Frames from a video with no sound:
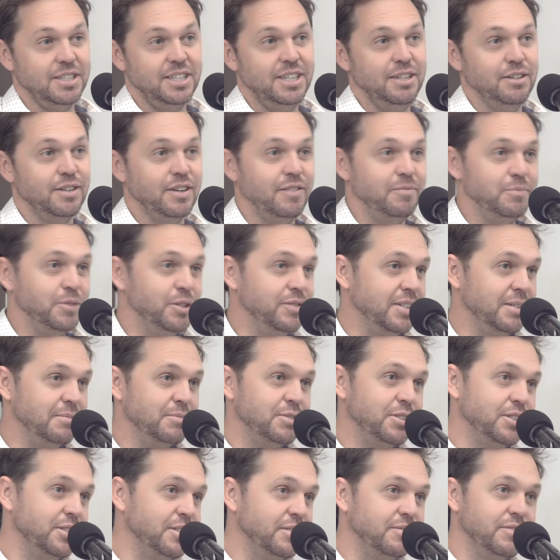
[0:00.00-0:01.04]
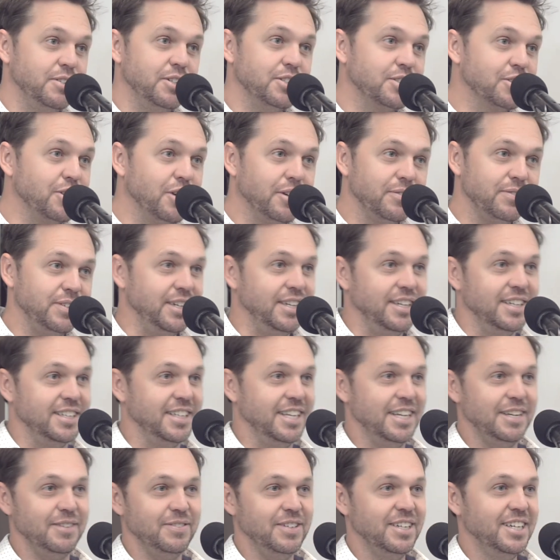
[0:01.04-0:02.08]
Here I've moved them to a first coffee. And
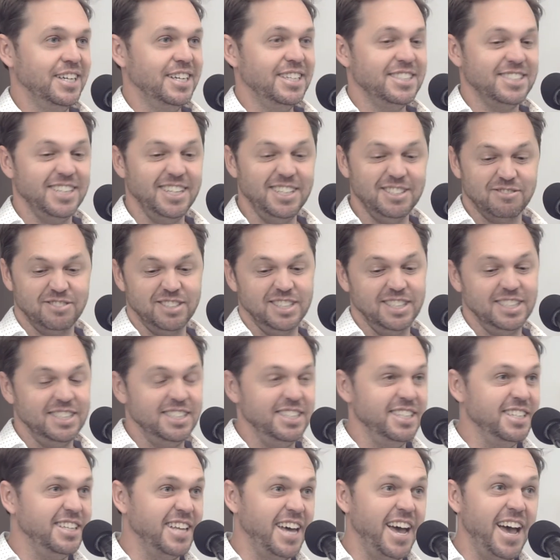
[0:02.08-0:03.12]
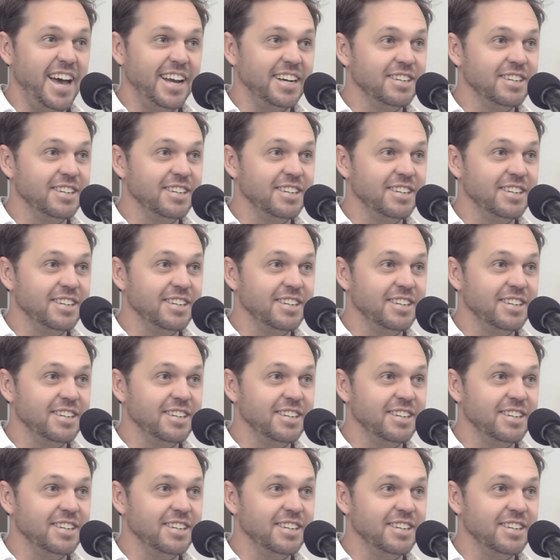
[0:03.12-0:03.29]
then so I just really did that.